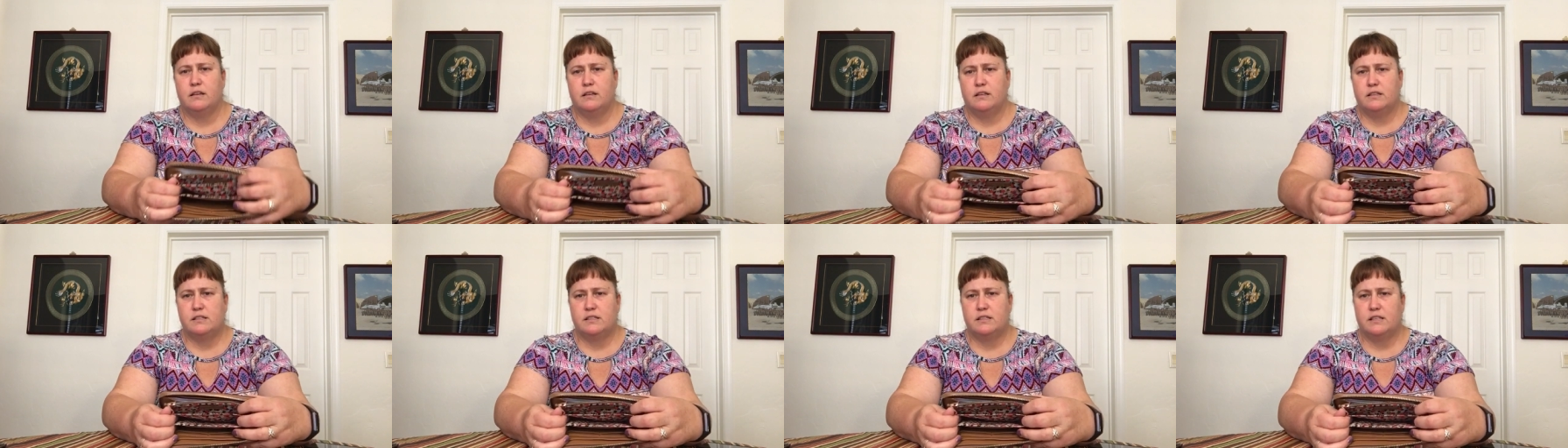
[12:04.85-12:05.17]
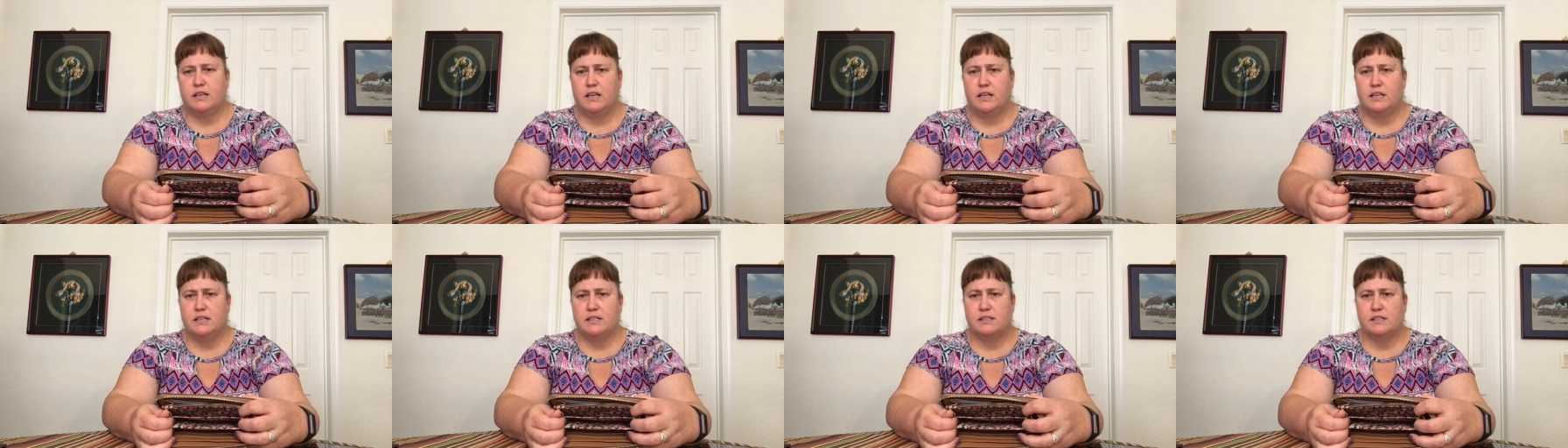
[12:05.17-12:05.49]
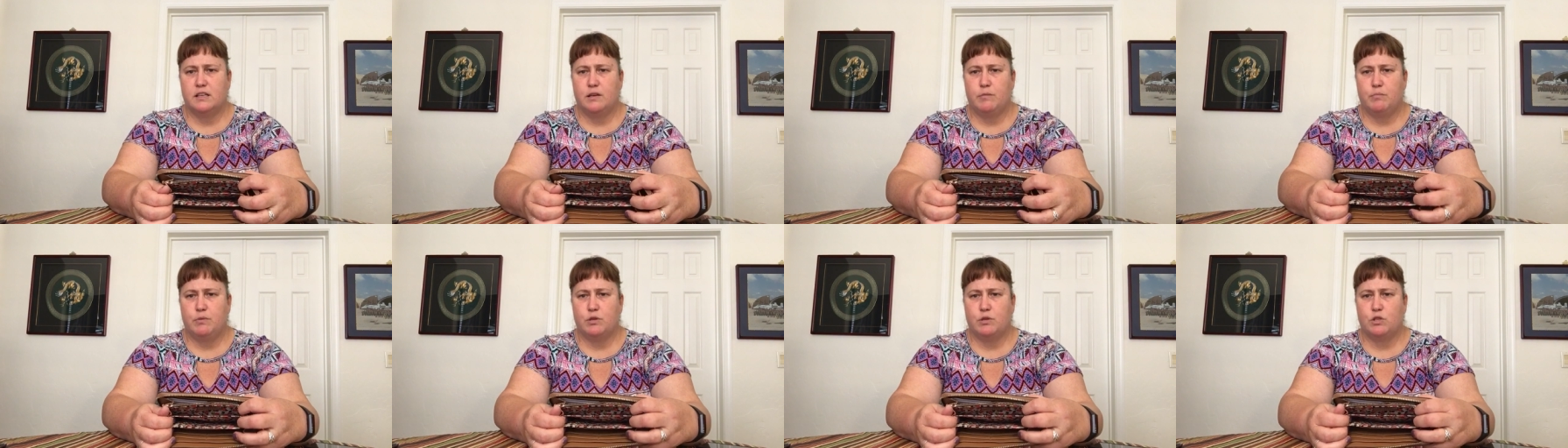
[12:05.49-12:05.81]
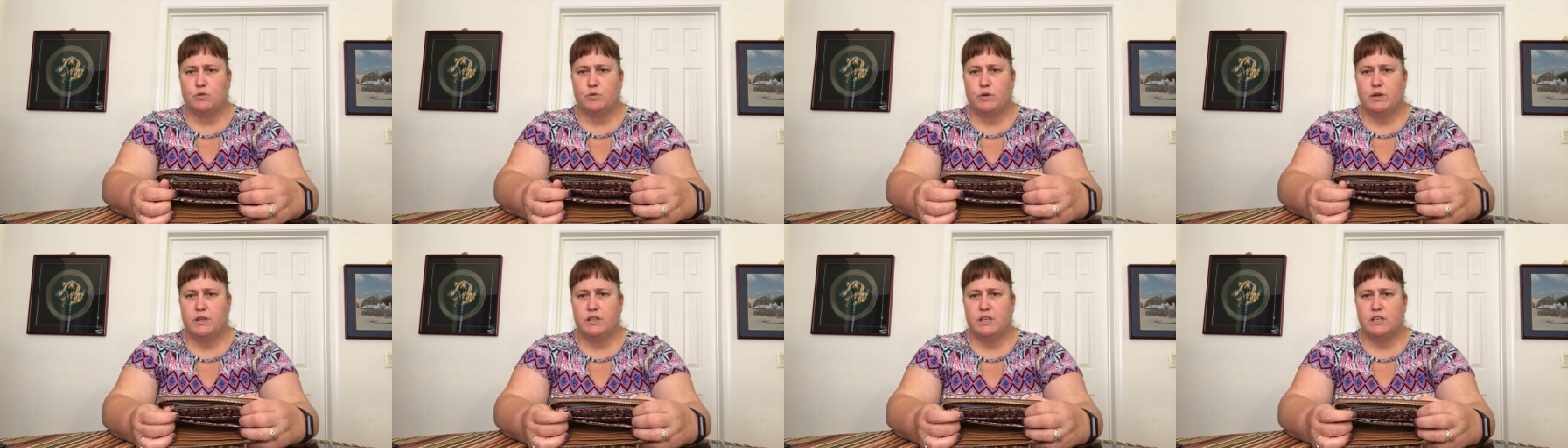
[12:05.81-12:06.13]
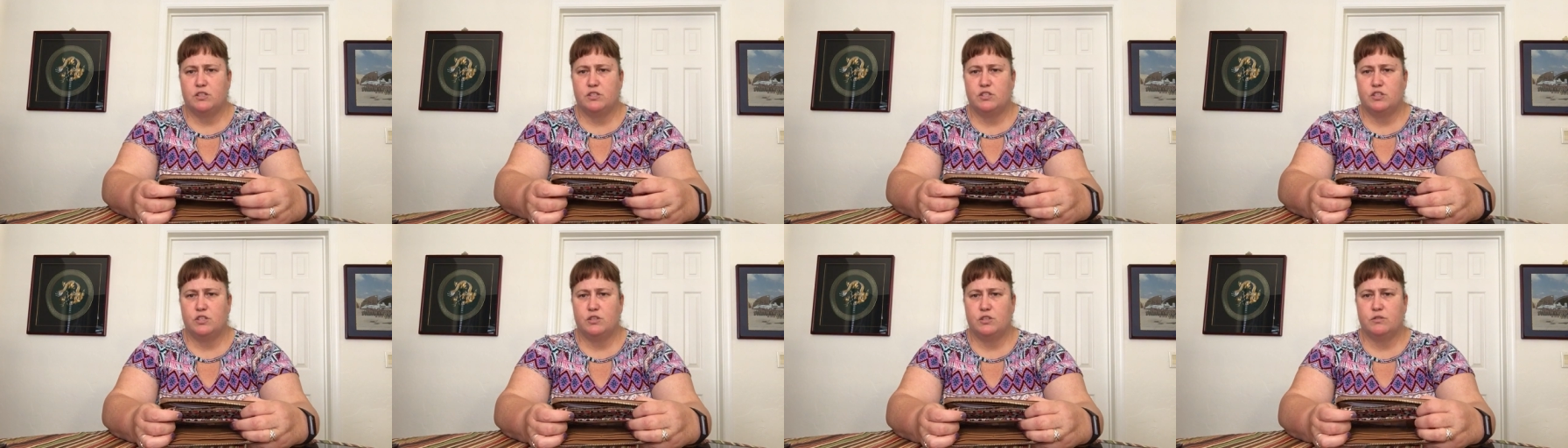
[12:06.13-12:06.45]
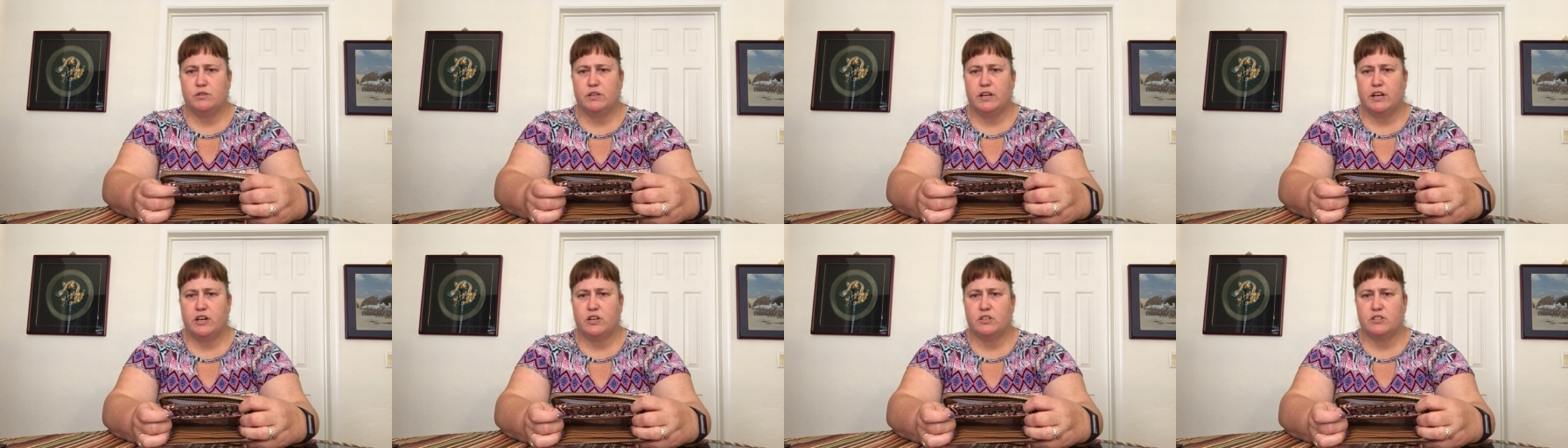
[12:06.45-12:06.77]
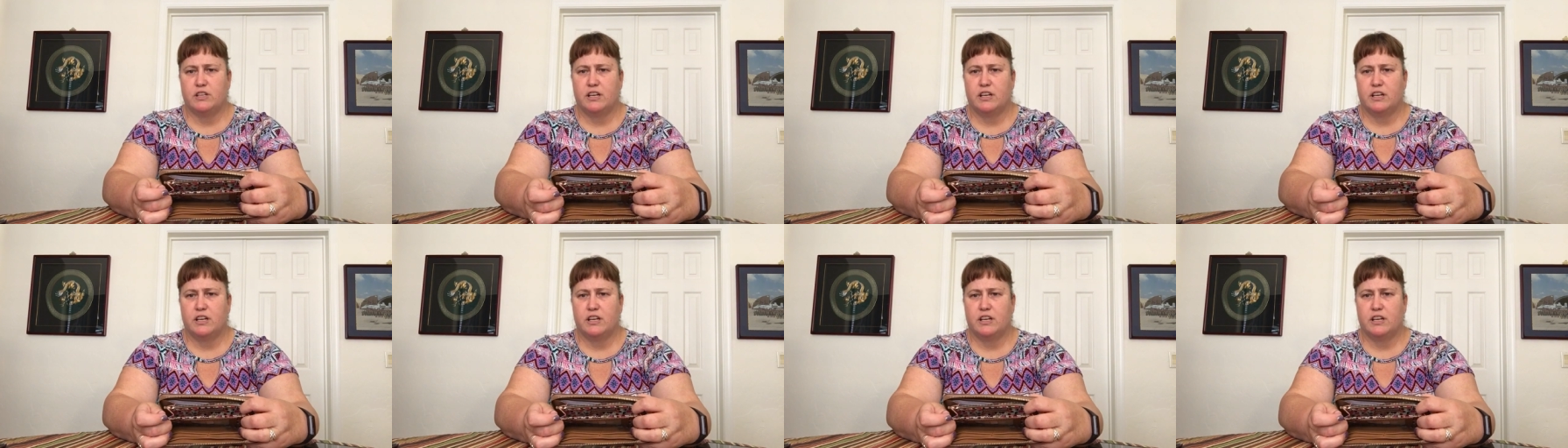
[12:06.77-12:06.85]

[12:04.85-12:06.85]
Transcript: skinny slip between these two layers.